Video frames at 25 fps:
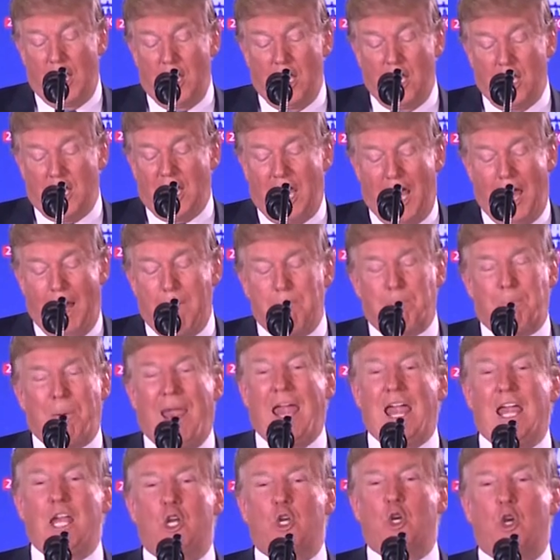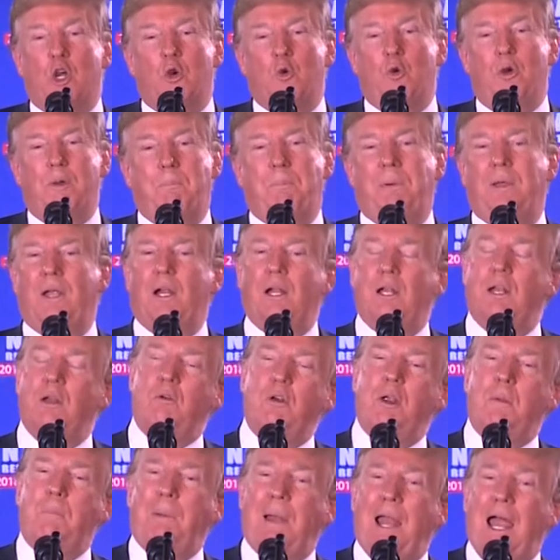He campaigned on repeal and
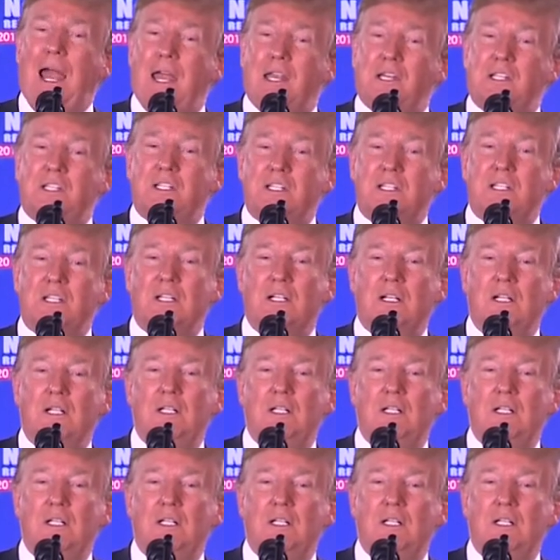replace.